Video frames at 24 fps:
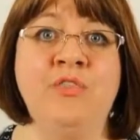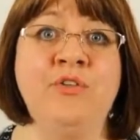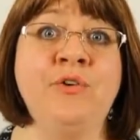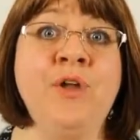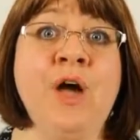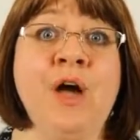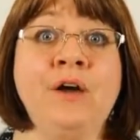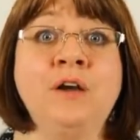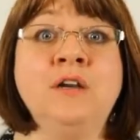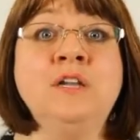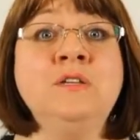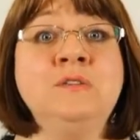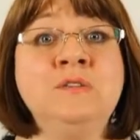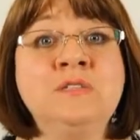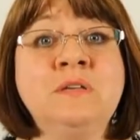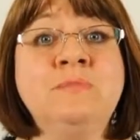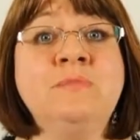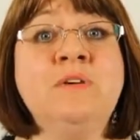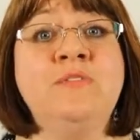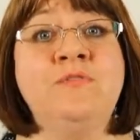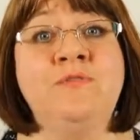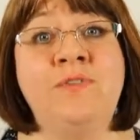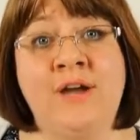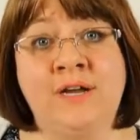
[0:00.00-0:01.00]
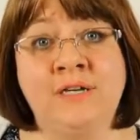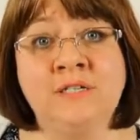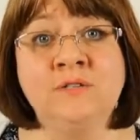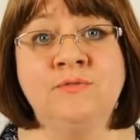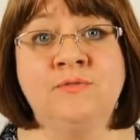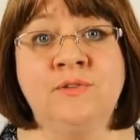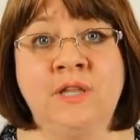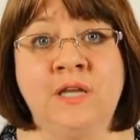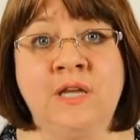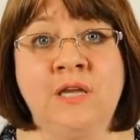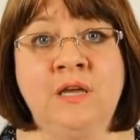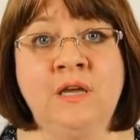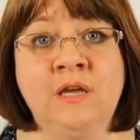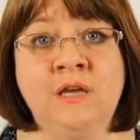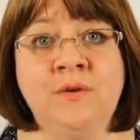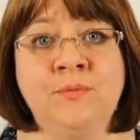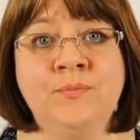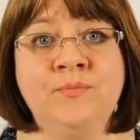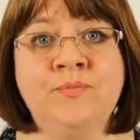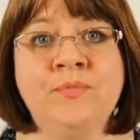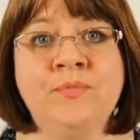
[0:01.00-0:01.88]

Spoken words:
and they're not going to use them effectively.